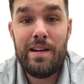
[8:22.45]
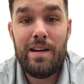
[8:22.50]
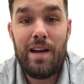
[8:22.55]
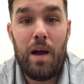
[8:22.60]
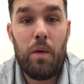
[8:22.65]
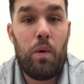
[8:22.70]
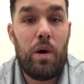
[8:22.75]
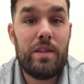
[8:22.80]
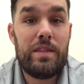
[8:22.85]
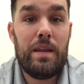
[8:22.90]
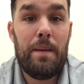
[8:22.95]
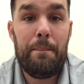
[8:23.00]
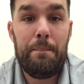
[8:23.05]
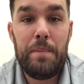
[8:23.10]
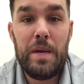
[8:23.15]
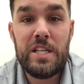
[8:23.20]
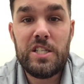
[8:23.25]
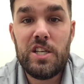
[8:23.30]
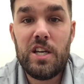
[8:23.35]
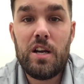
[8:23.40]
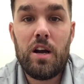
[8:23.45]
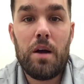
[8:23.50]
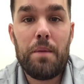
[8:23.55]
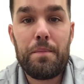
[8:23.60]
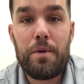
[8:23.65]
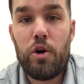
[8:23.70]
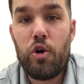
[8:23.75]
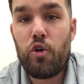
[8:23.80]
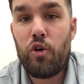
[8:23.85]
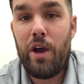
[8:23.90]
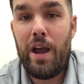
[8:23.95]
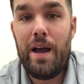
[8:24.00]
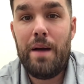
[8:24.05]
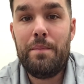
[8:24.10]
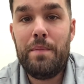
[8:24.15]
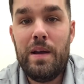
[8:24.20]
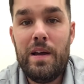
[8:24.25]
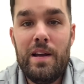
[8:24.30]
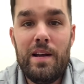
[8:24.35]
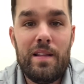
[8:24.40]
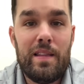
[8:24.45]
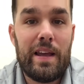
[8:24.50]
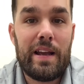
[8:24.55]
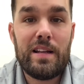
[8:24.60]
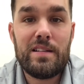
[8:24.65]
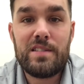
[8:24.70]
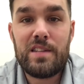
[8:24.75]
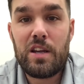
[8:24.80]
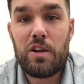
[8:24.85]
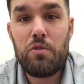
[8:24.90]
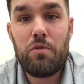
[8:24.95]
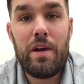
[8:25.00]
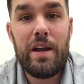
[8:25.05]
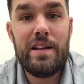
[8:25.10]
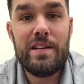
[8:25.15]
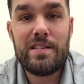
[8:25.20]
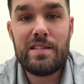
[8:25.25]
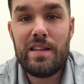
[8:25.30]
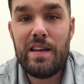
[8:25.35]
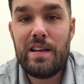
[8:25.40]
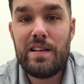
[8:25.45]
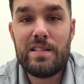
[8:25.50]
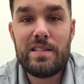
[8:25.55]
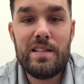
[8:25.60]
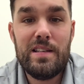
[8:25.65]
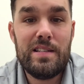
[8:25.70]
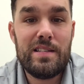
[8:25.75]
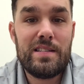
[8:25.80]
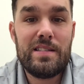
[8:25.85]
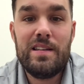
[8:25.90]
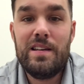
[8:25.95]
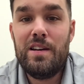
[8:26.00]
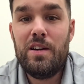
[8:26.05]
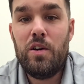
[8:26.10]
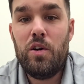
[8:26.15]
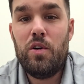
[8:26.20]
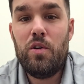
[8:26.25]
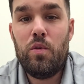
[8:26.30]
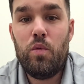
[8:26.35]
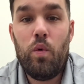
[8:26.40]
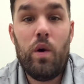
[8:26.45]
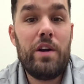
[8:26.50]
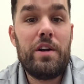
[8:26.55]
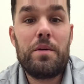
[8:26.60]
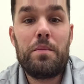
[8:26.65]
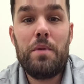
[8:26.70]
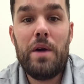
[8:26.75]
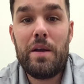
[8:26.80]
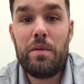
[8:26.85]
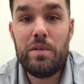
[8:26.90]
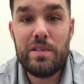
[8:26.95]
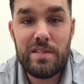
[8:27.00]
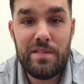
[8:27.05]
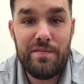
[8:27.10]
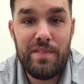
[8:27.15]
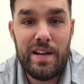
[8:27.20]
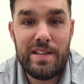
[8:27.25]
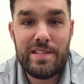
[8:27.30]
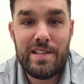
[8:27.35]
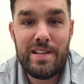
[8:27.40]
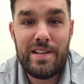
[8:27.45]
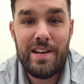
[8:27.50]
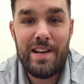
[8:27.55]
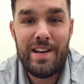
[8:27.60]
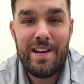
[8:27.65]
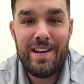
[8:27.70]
I want them pitching our program like it's the greatest thing since Wonder Bread was invented.